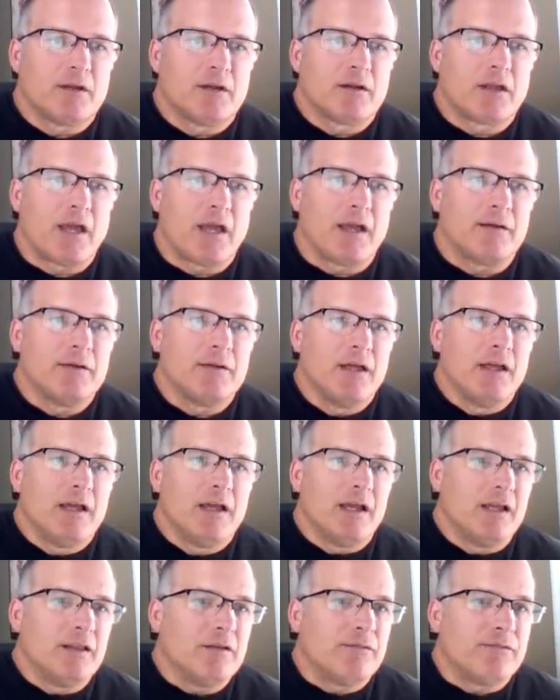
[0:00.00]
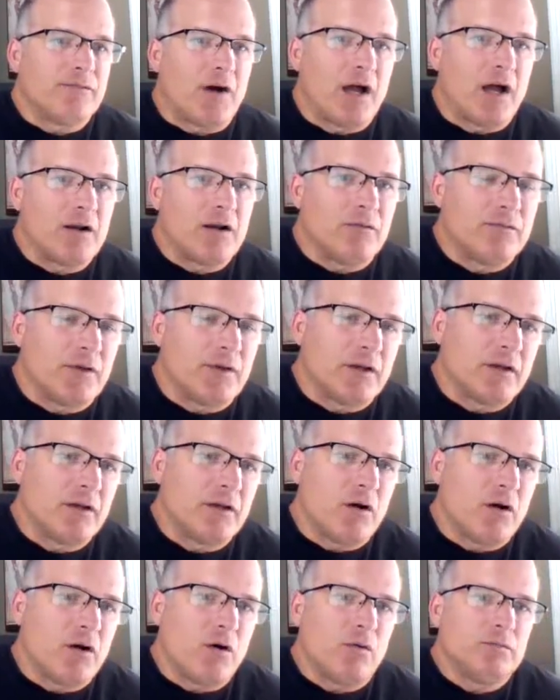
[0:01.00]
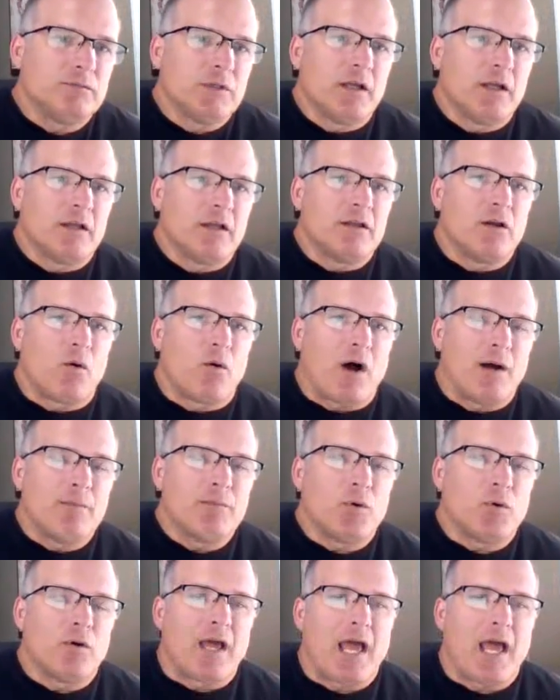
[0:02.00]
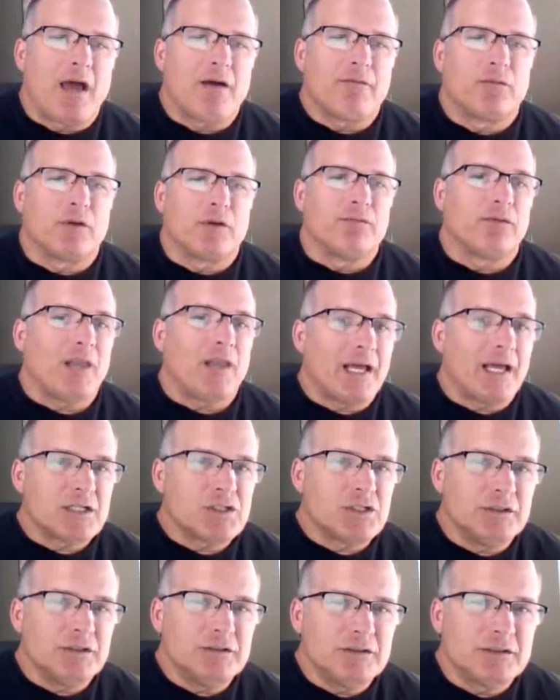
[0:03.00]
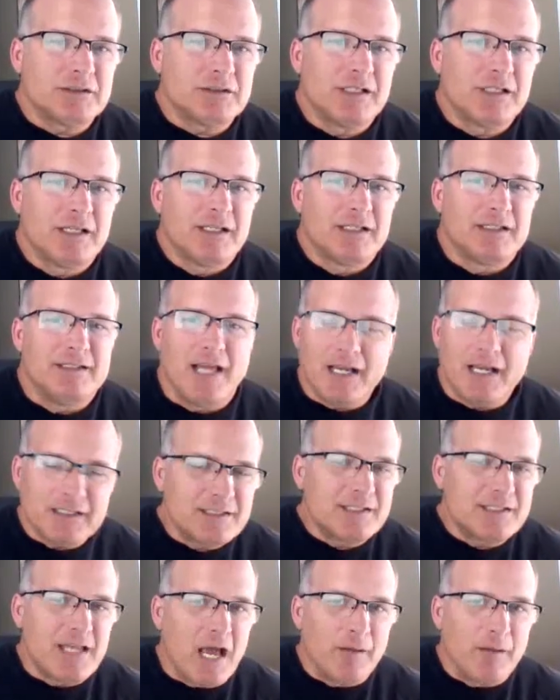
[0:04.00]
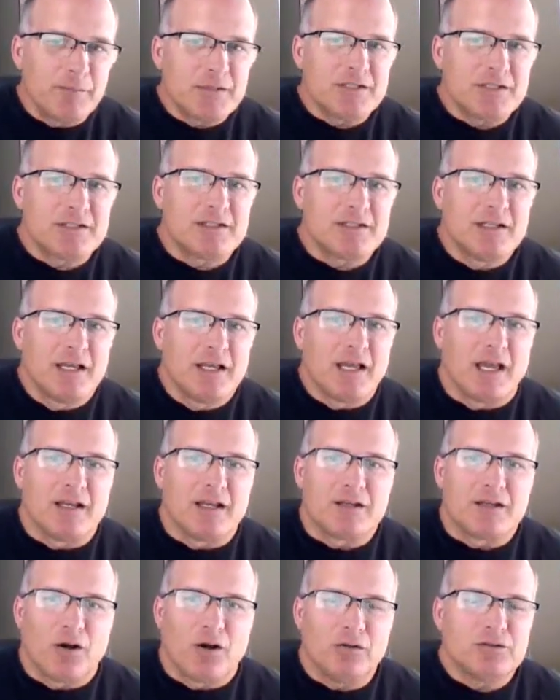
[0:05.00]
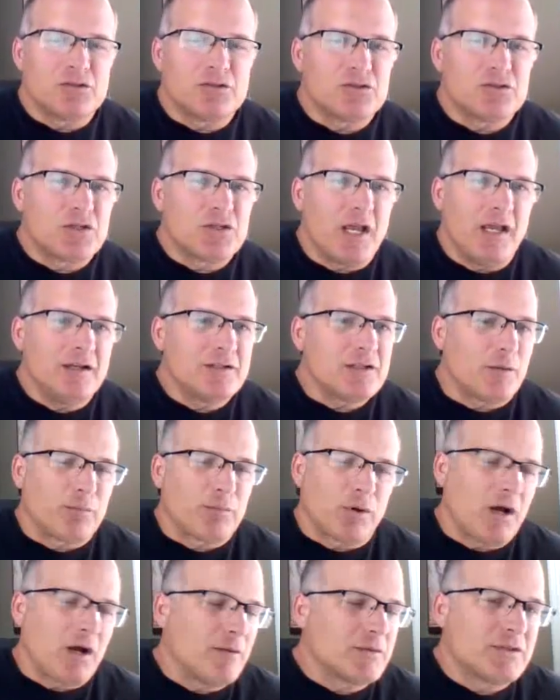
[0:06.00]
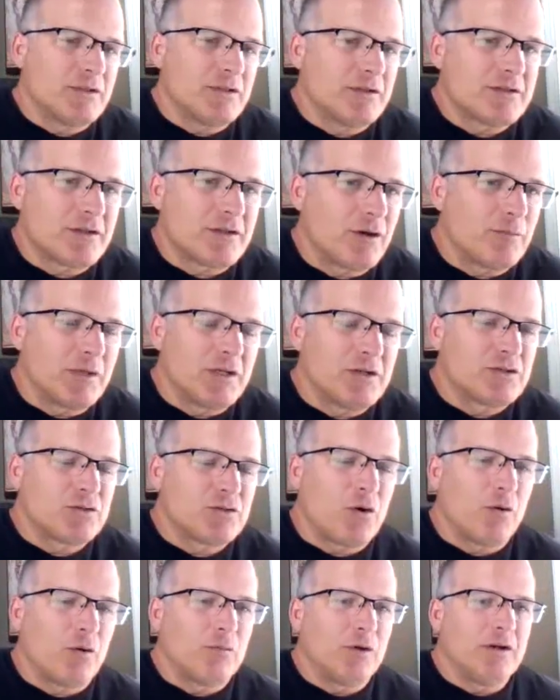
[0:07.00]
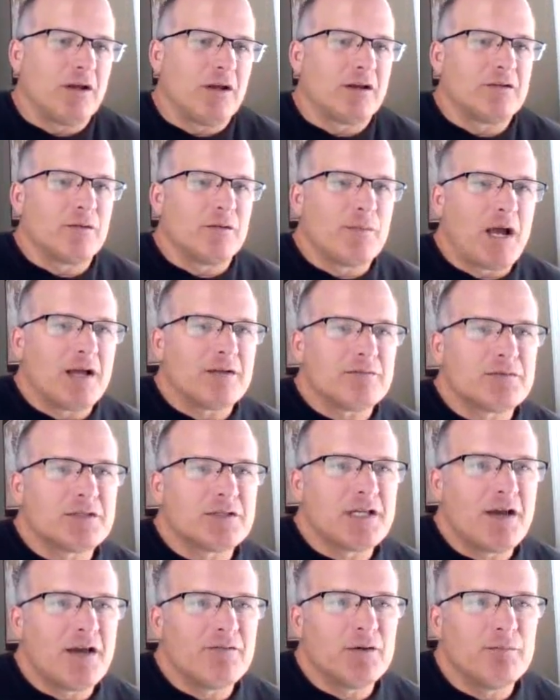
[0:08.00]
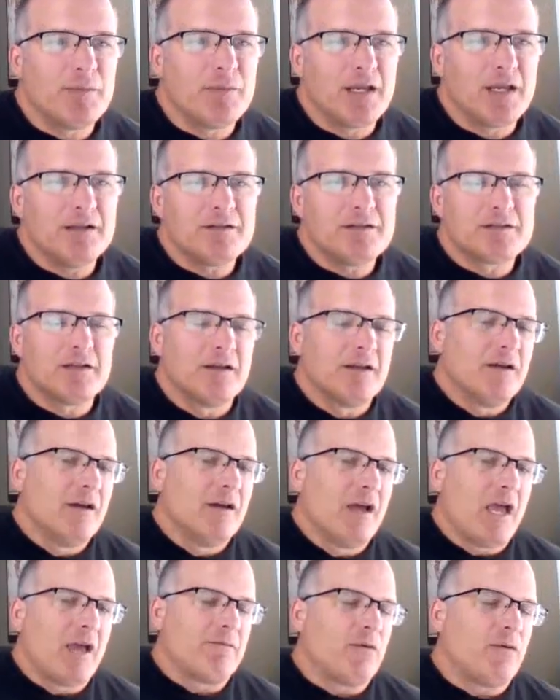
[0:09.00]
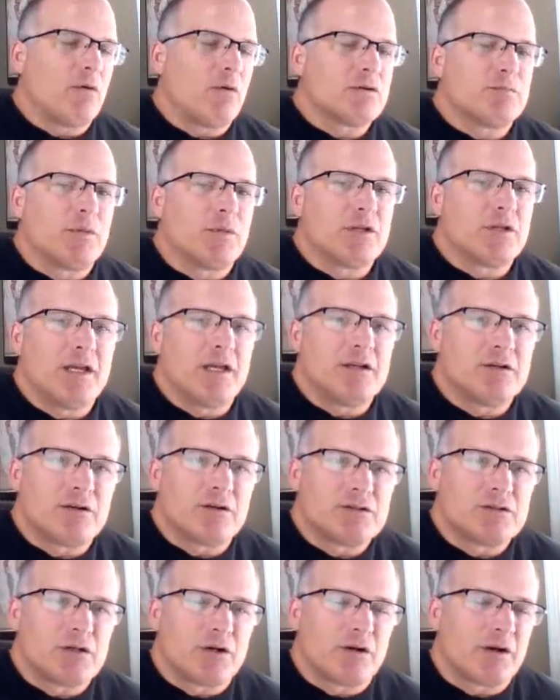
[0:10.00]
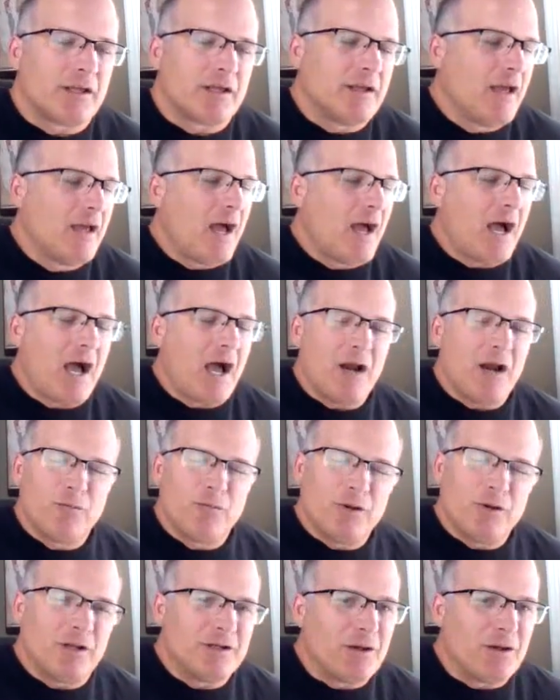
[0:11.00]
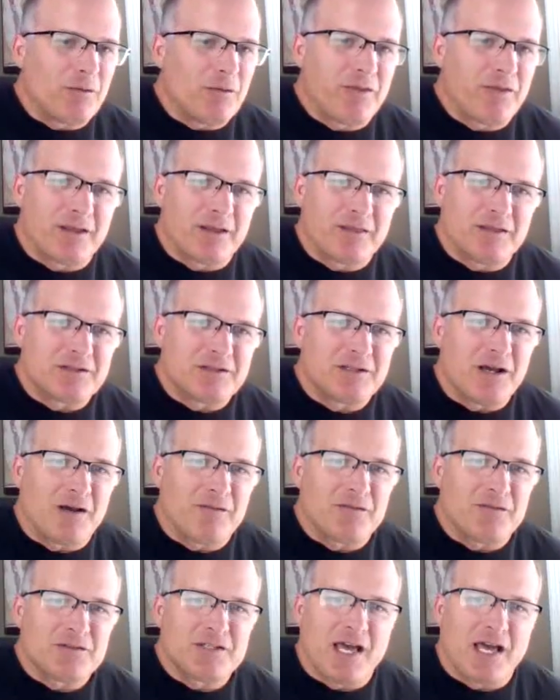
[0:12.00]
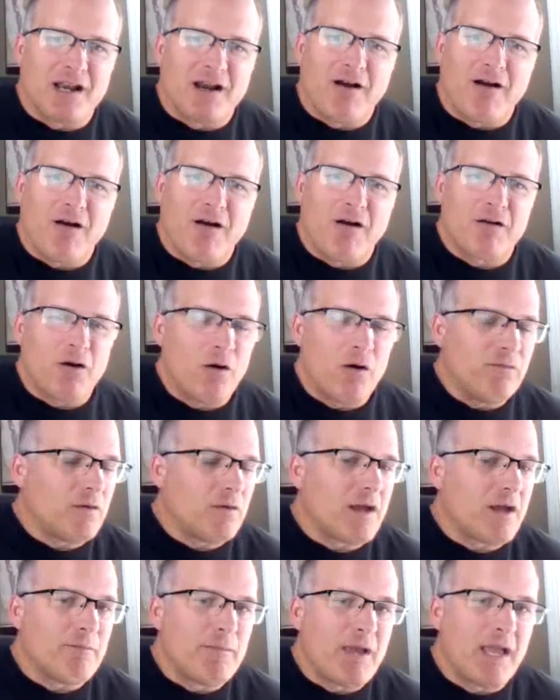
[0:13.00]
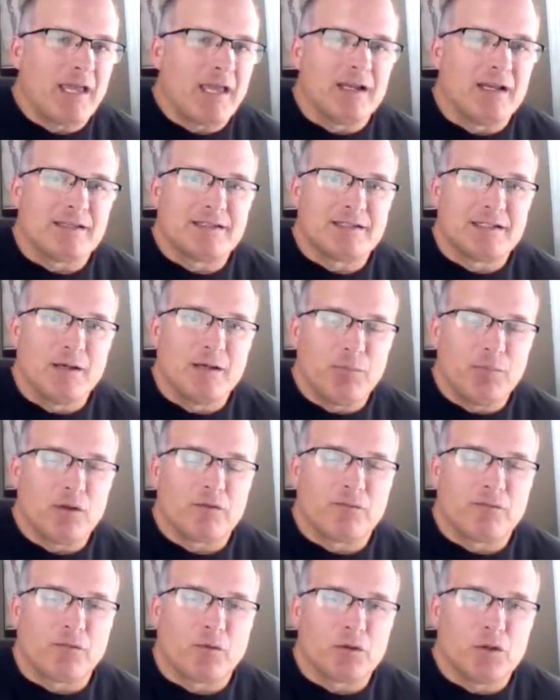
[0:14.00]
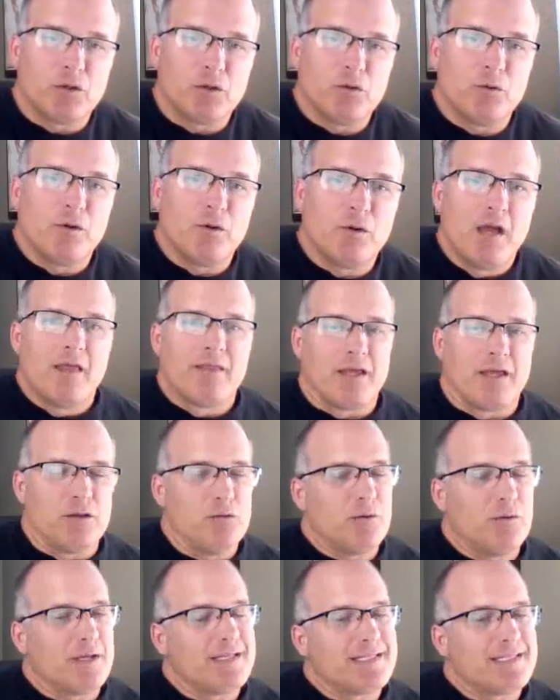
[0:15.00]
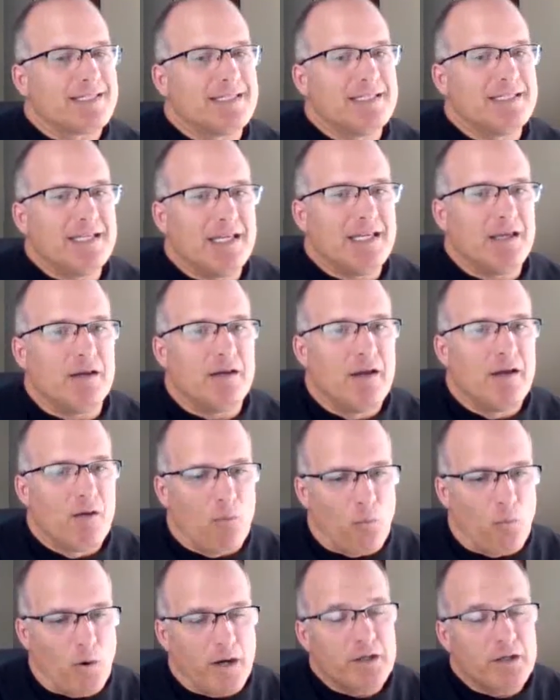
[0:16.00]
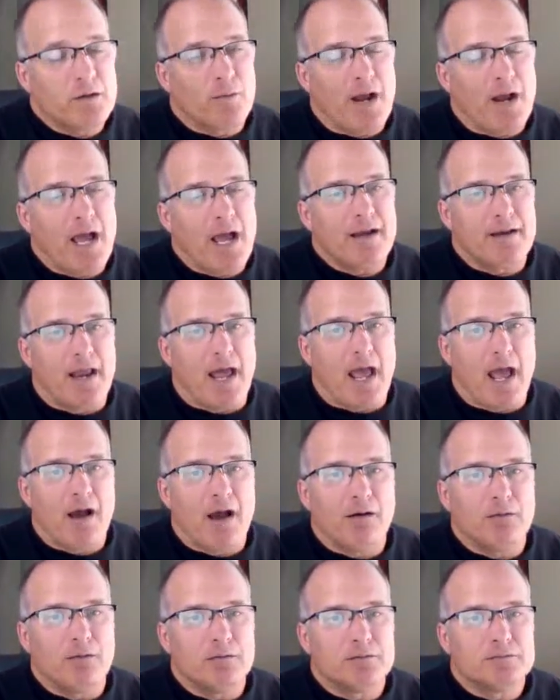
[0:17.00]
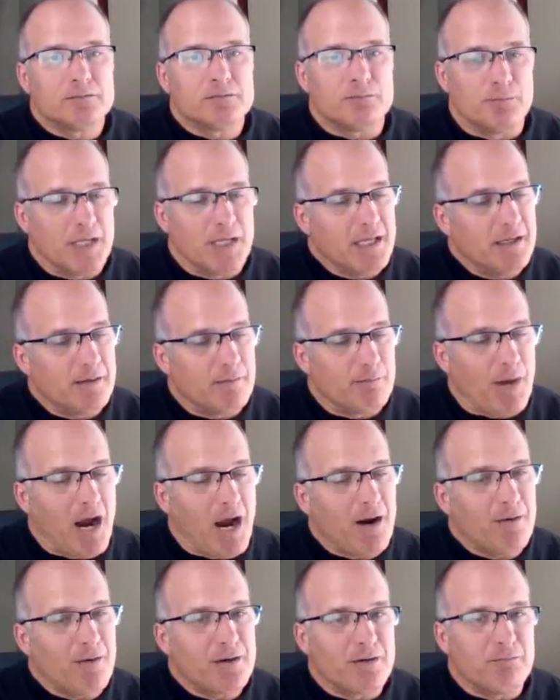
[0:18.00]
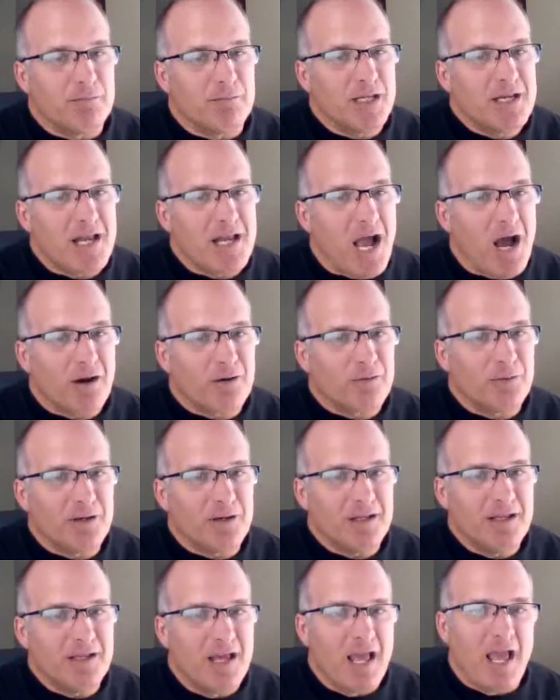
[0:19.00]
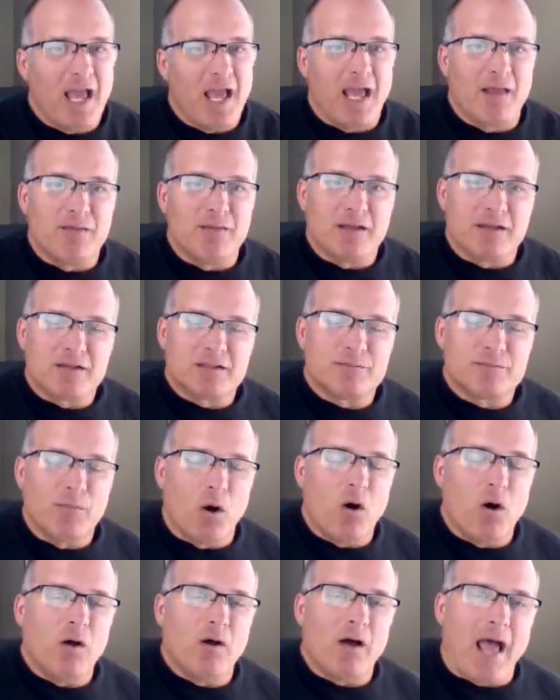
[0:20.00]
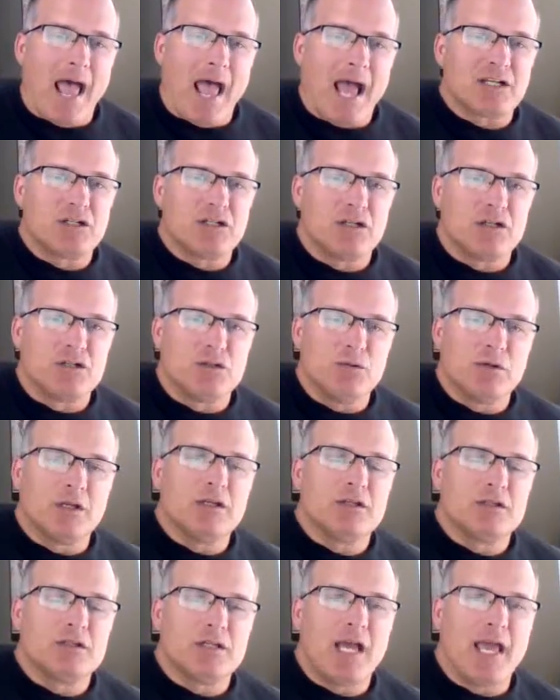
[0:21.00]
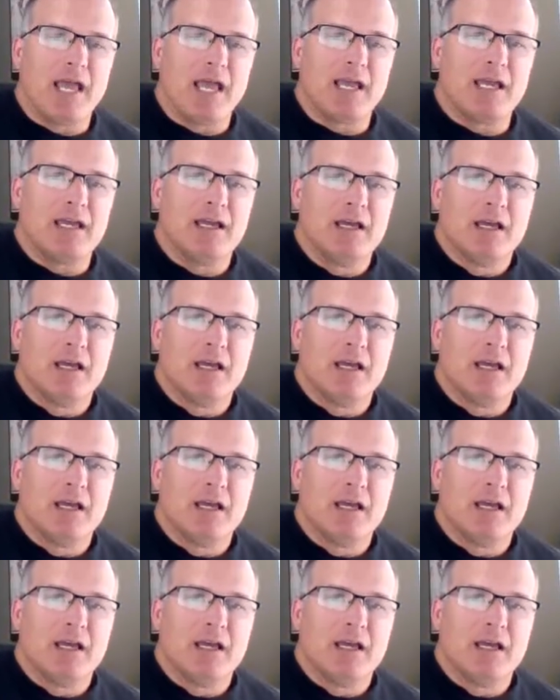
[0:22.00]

Okay. In the final video, you know, I'm going to have reflections next steps and culture change. I promise you it's going to be a short one, under about seven minutes. Hey, folks, begin your journey. I really don't think this stuff is that hard. Hopefully, I'm making it simpler for you that you can see where you're at now, me, mired in mediocrity, and the small actions you can take